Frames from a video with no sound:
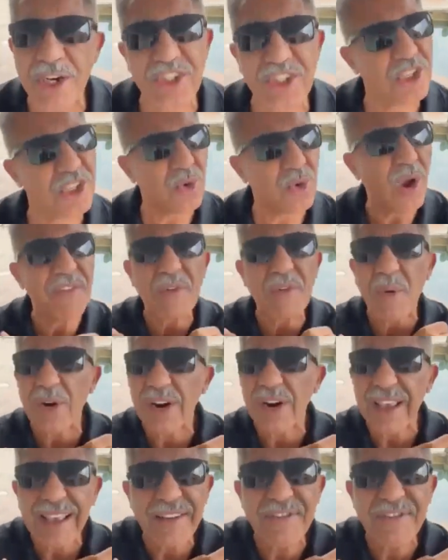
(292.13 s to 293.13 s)
budget to
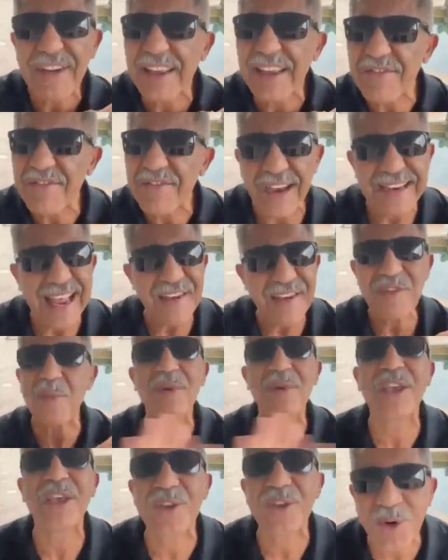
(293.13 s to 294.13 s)
everyone. invite
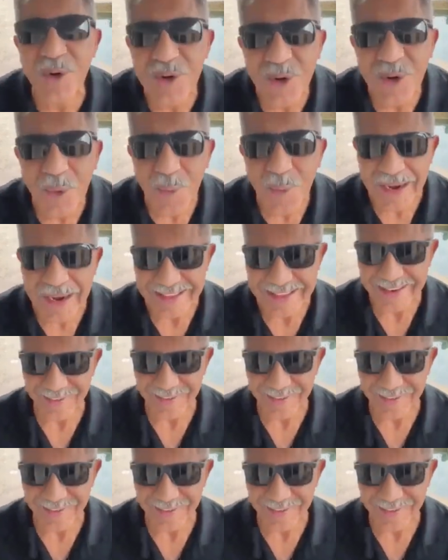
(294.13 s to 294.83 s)
everyone that you know in your way,